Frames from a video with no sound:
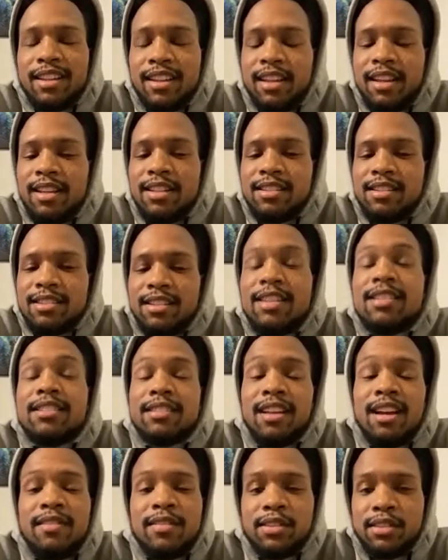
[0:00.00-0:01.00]
It's
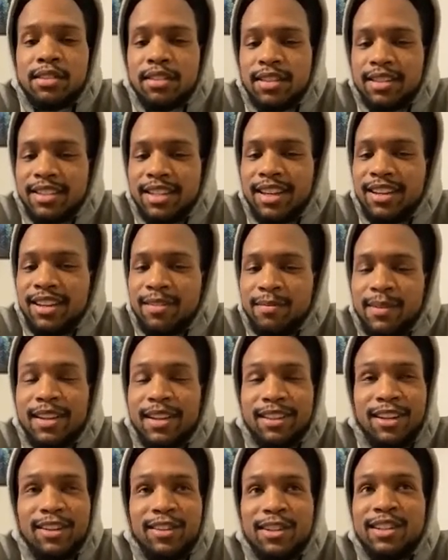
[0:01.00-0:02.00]
levels to this game.
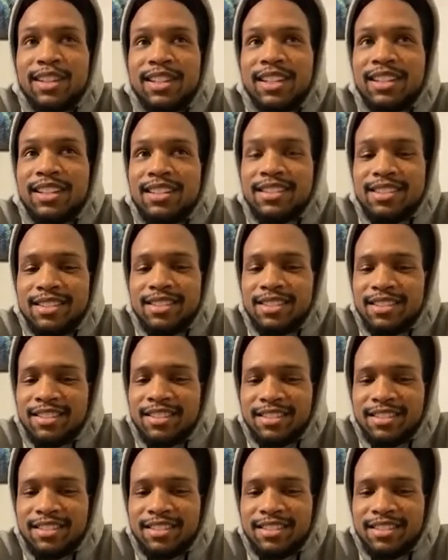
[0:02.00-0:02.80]
Like there really is.